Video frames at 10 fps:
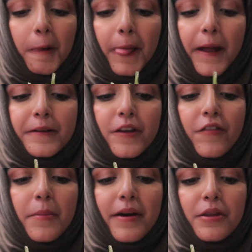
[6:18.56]
There's
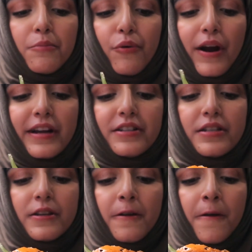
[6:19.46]
something about the bread
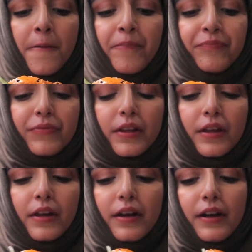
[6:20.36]

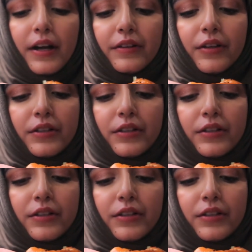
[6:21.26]
and